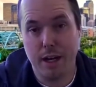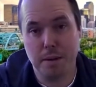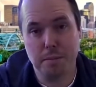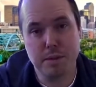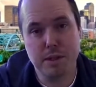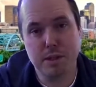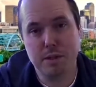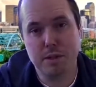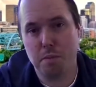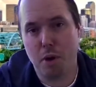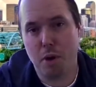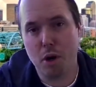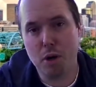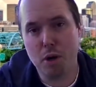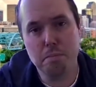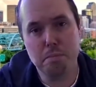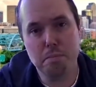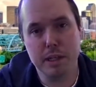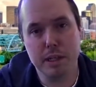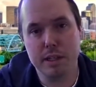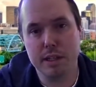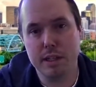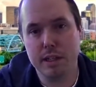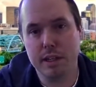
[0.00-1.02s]
smart
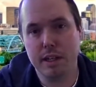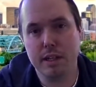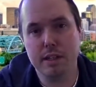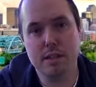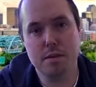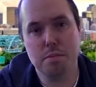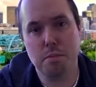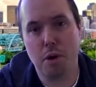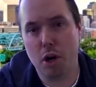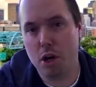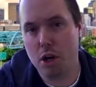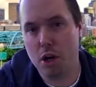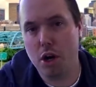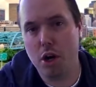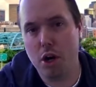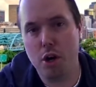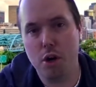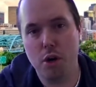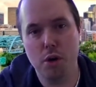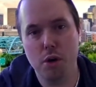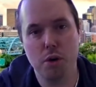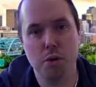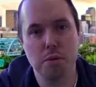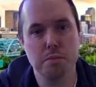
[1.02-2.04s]
buildings, smart
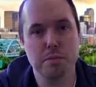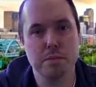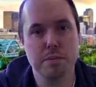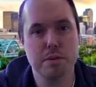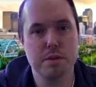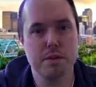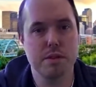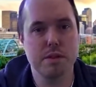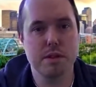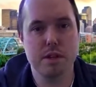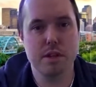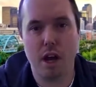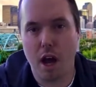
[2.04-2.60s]
homes,